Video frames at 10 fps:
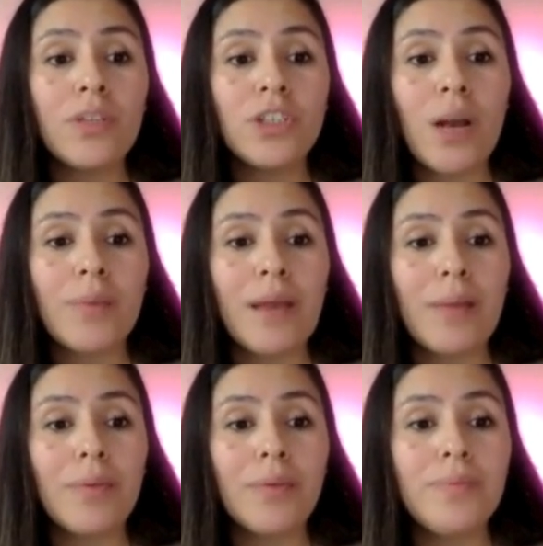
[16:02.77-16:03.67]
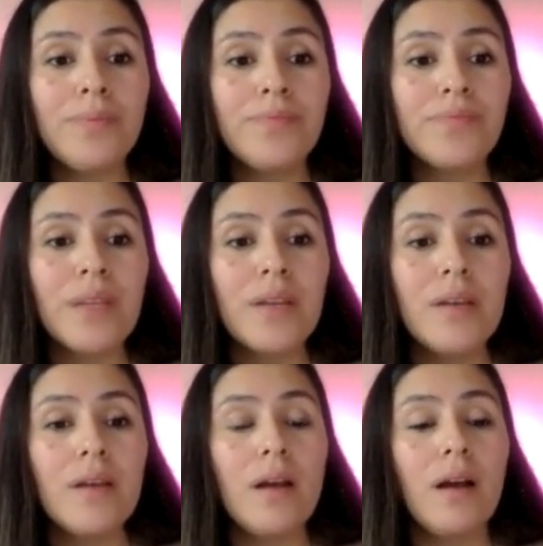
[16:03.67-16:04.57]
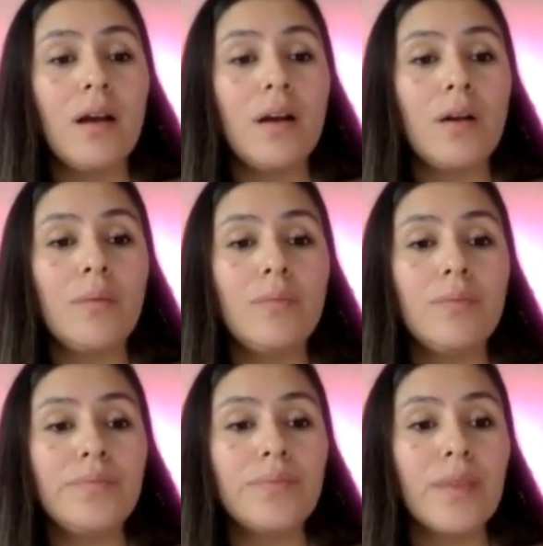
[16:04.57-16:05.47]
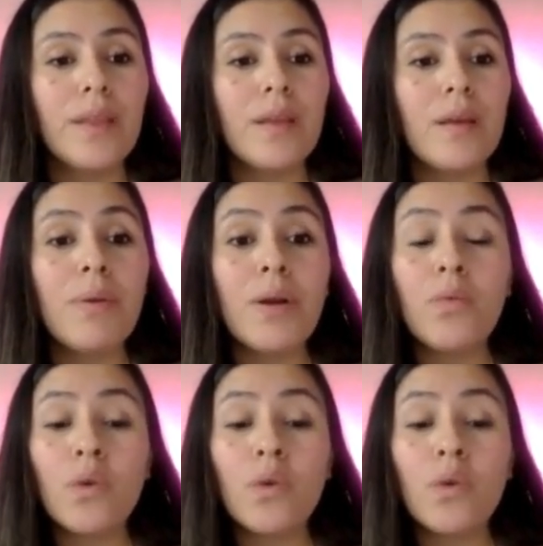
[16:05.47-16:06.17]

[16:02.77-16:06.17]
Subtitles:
the chopped apple. But